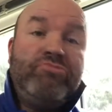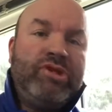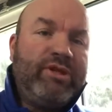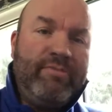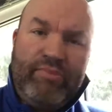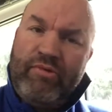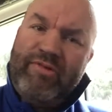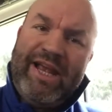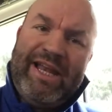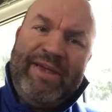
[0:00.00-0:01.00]
Simple,
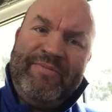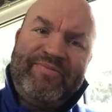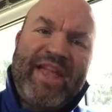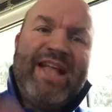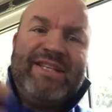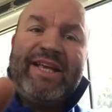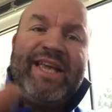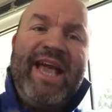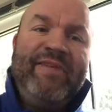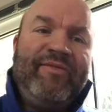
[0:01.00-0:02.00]
really. Take
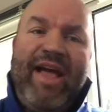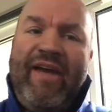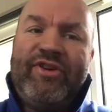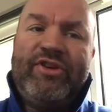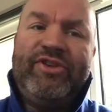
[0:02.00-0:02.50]
care. Have a